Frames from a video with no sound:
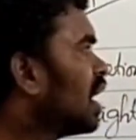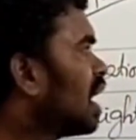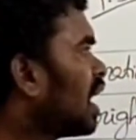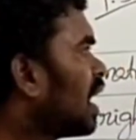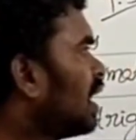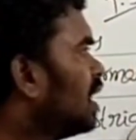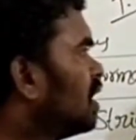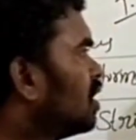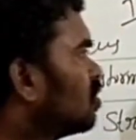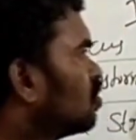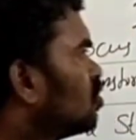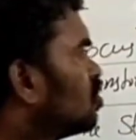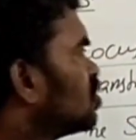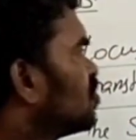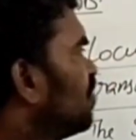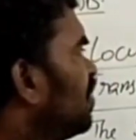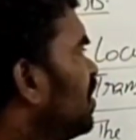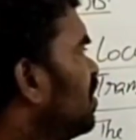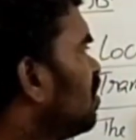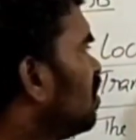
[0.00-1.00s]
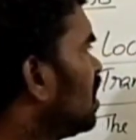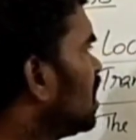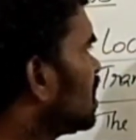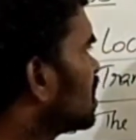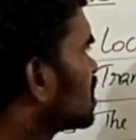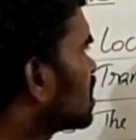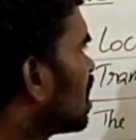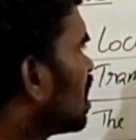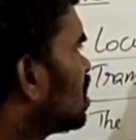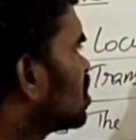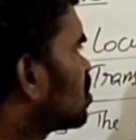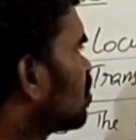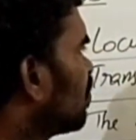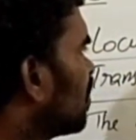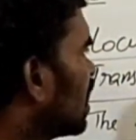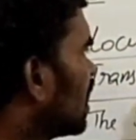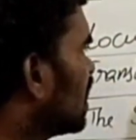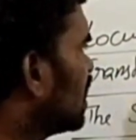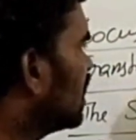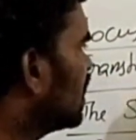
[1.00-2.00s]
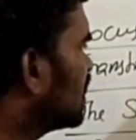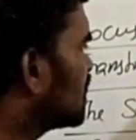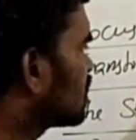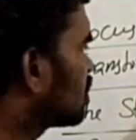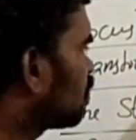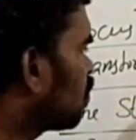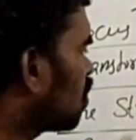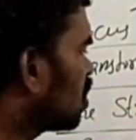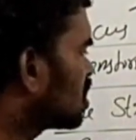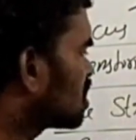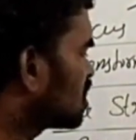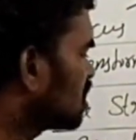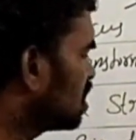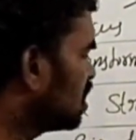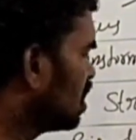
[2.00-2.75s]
and those video links also very less parts,